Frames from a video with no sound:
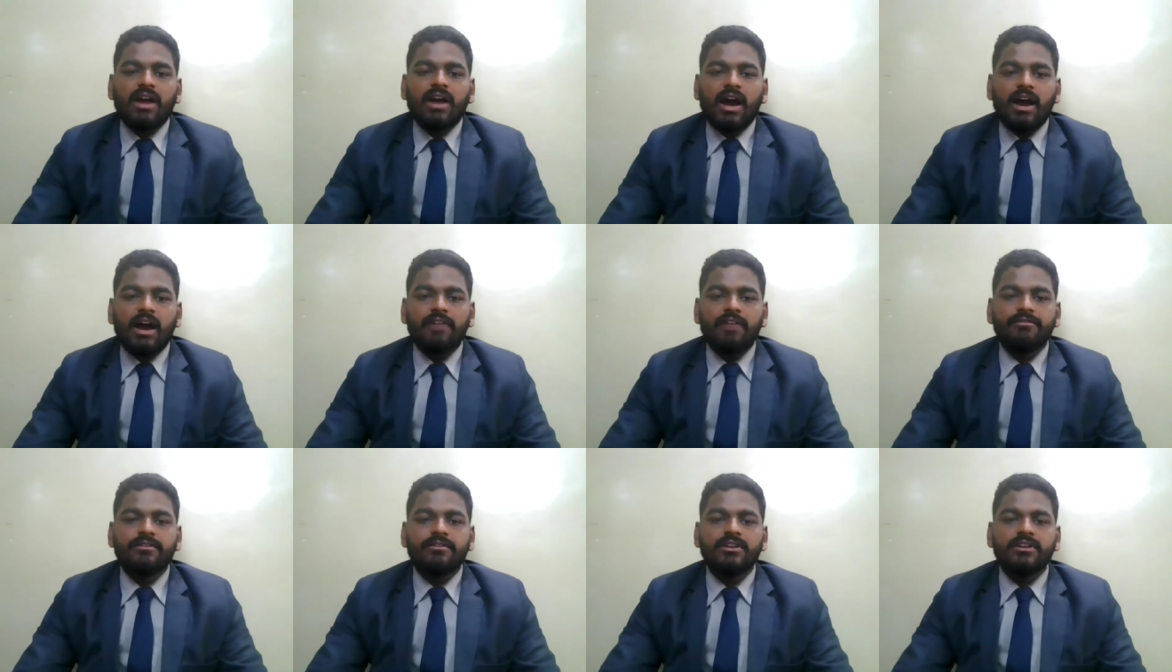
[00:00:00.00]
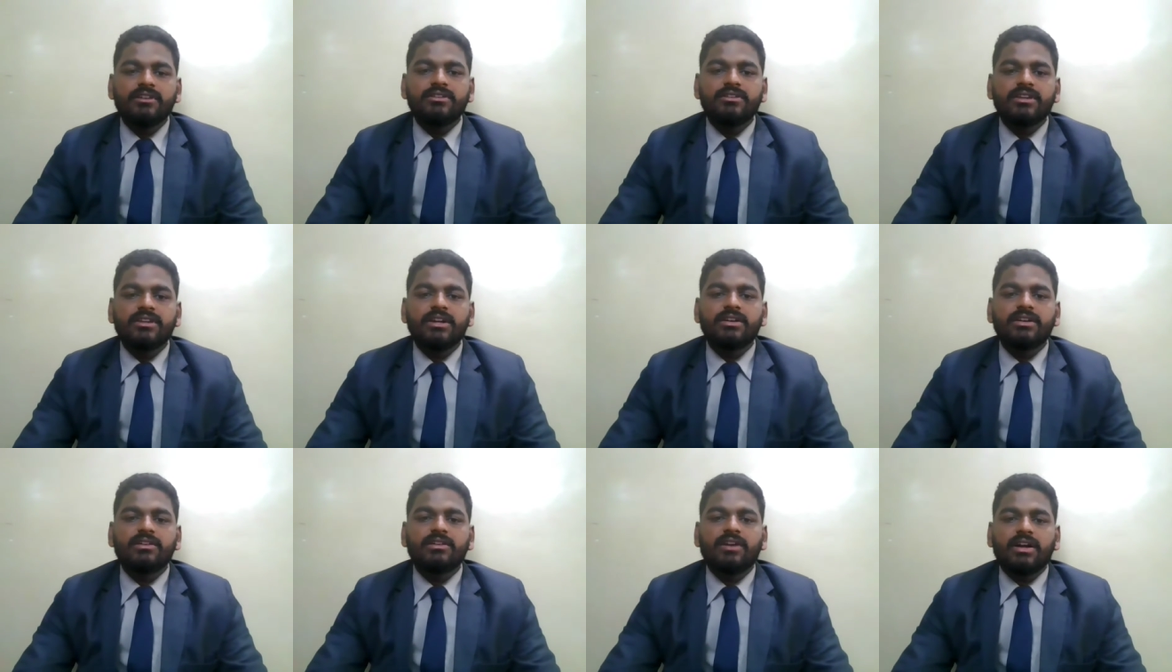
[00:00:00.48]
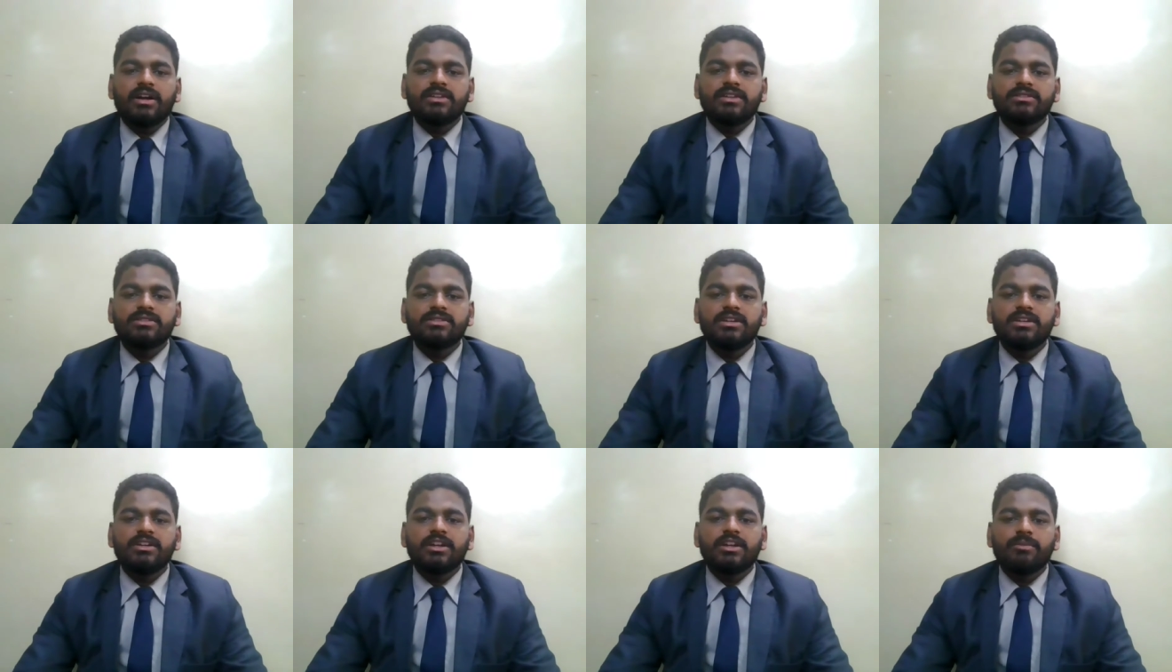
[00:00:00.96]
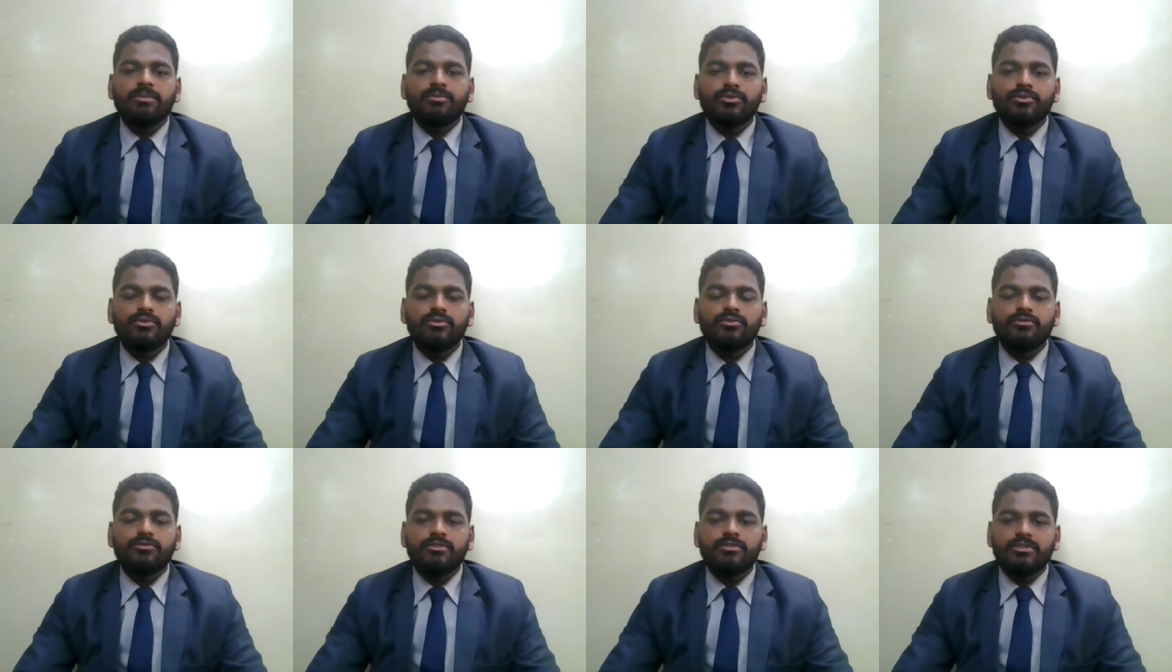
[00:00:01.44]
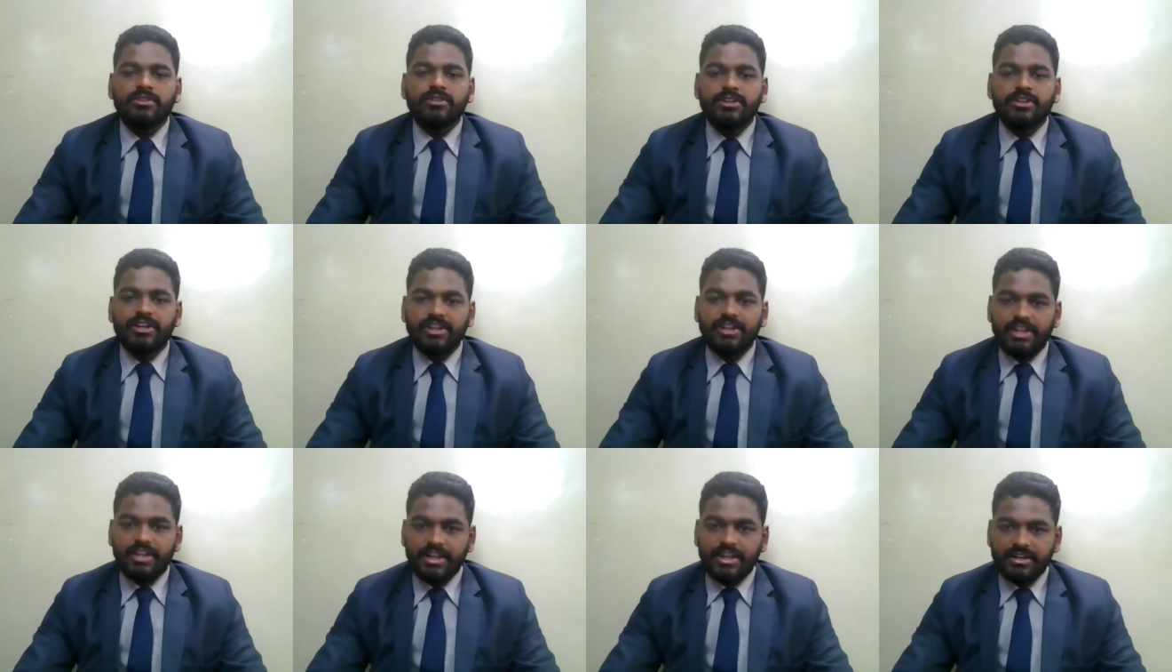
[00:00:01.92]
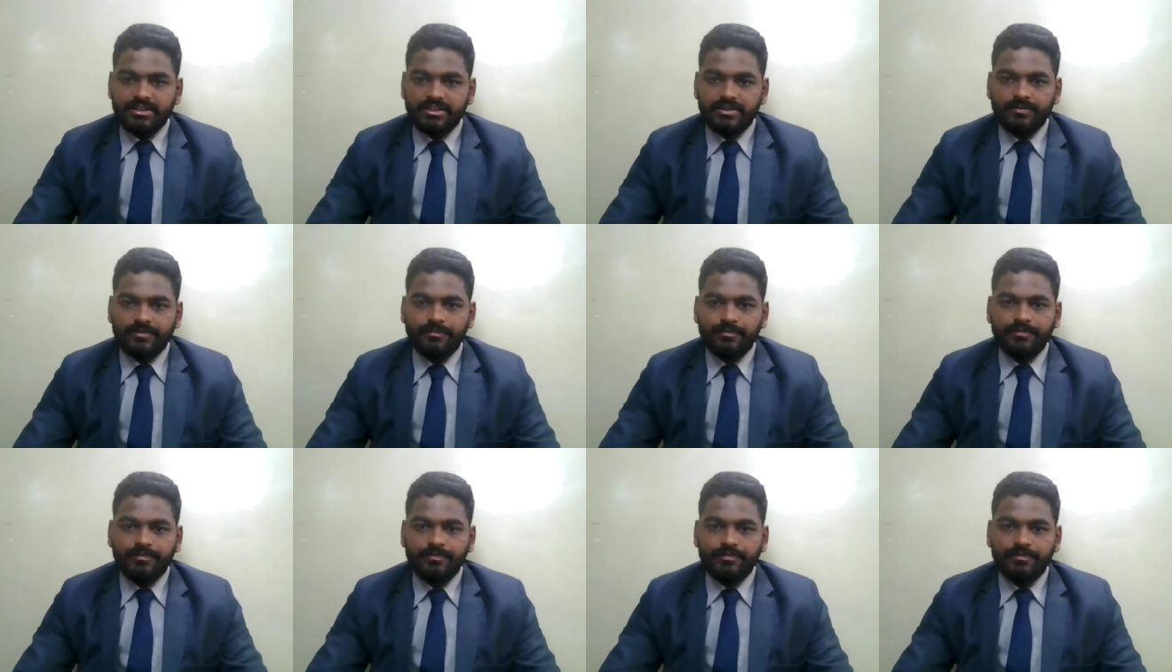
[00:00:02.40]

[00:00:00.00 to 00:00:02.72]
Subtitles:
after that consult approved the need.